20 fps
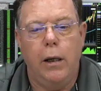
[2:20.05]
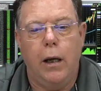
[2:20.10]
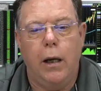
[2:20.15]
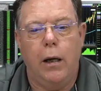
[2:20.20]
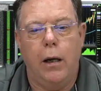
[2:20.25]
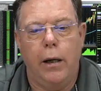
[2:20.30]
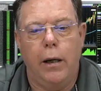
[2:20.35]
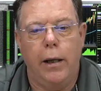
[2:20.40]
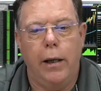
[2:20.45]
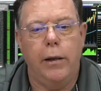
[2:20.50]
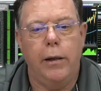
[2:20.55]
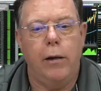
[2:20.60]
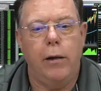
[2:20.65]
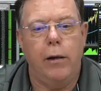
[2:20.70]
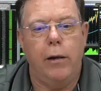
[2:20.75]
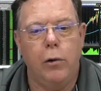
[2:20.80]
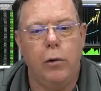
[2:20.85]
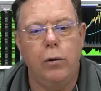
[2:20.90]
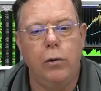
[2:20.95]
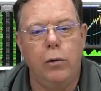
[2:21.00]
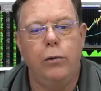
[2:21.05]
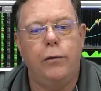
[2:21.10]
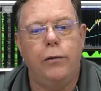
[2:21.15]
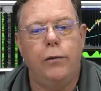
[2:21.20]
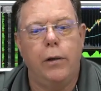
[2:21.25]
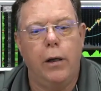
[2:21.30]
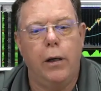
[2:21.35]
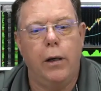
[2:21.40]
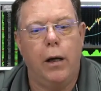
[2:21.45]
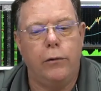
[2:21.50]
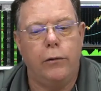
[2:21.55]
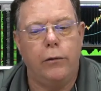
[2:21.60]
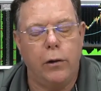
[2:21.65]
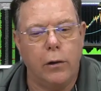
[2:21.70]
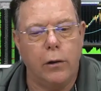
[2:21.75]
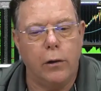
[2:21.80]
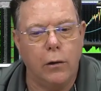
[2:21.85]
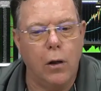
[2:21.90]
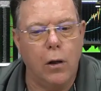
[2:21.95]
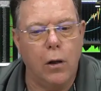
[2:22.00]
and they've moved
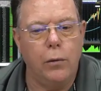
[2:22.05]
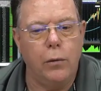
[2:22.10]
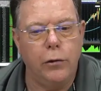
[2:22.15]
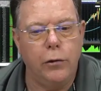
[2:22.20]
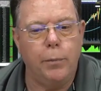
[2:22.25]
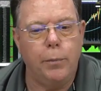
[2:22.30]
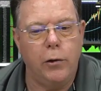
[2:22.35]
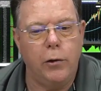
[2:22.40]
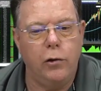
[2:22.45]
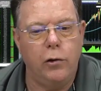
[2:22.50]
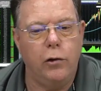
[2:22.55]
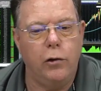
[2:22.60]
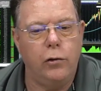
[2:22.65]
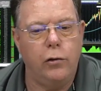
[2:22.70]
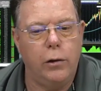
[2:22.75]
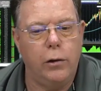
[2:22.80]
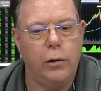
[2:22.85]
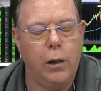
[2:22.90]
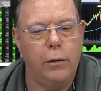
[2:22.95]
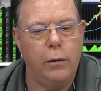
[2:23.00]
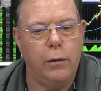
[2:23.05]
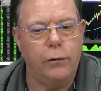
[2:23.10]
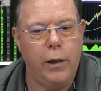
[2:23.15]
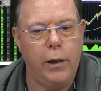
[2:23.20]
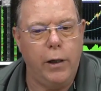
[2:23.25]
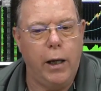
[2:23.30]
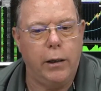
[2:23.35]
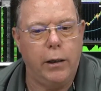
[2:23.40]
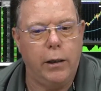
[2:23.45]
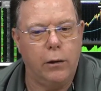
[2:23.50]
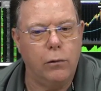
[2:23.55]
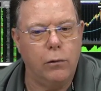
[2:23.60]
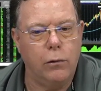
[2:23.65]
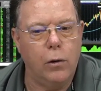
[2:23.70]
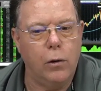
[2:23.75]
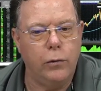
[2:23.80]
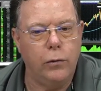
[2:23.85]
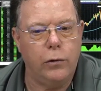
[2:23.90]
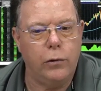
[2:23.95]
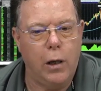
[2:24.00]
to their lowest position of tech and
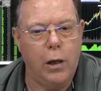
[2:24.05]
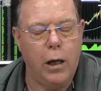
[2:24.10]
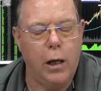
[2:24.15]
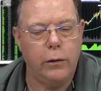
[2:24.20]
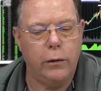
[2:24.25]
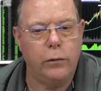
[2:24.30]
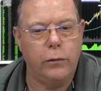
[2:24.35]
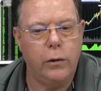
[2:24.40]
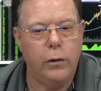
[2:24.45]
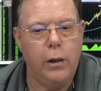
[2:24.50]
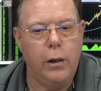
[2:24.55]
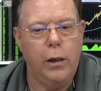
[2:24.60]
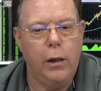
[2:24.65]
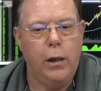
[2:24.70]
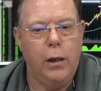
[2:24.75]
growth stocks